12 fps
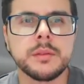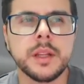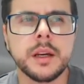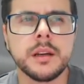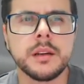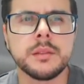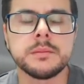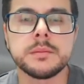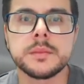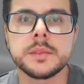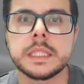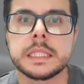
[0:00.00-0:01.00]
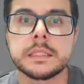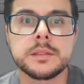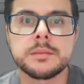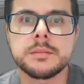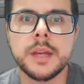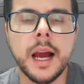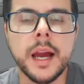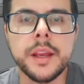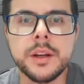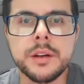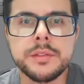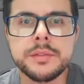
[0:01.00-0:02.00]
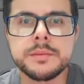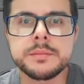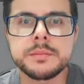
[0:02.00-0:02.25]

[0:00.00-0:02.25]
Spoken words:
this kind of